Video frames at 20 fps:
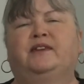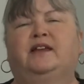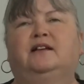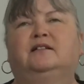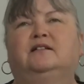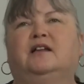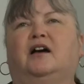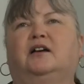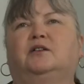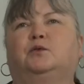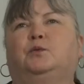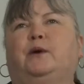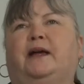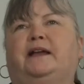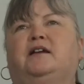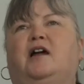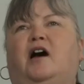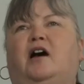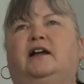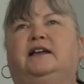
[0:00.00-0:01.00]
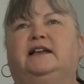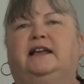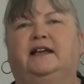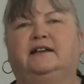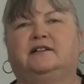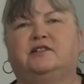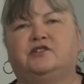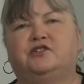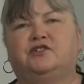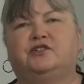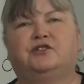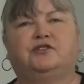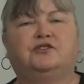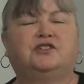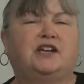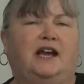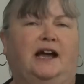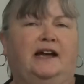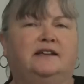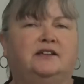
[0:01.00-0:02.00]
like when I needed to
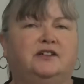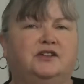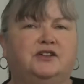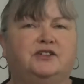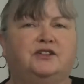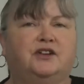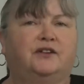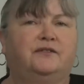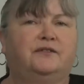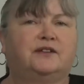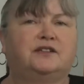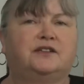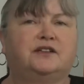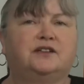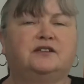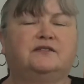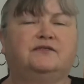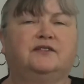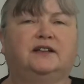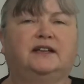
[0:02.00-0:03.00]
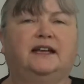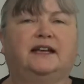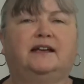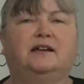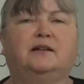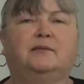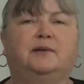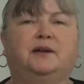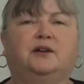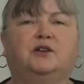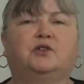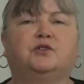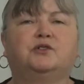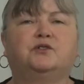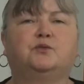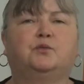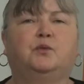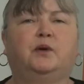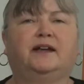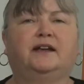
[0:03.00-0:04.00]
change services for Leah because